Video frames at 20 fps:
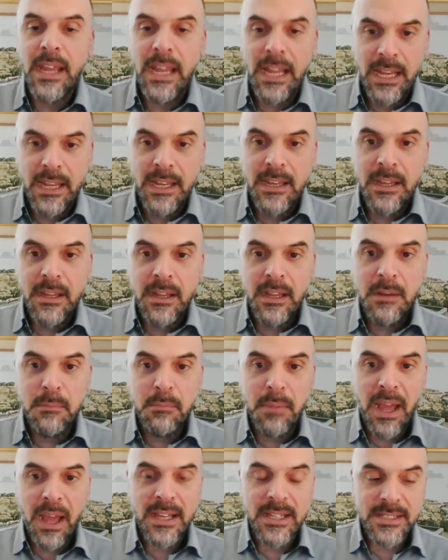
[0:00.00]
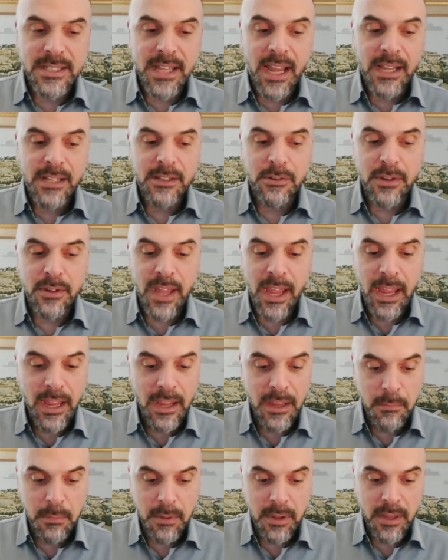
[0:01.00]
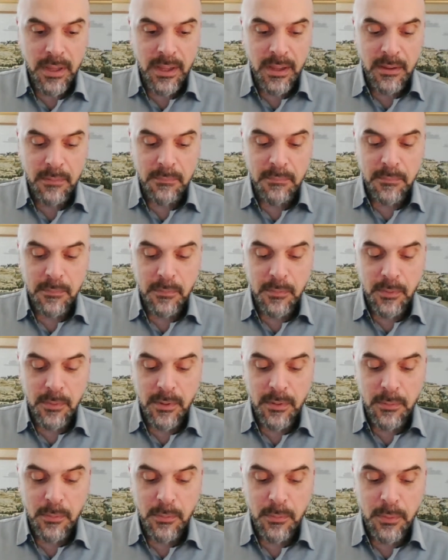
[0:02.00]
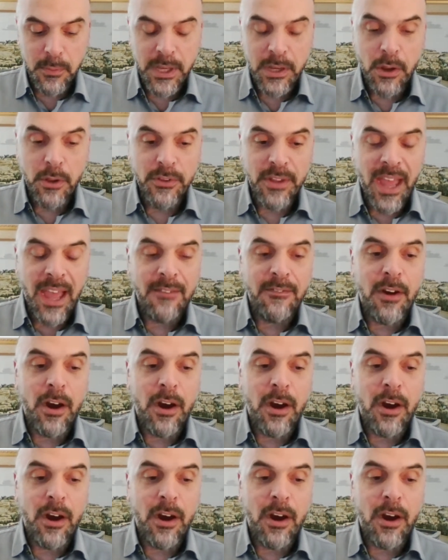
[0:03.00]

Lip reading: in Palestine today. We don't have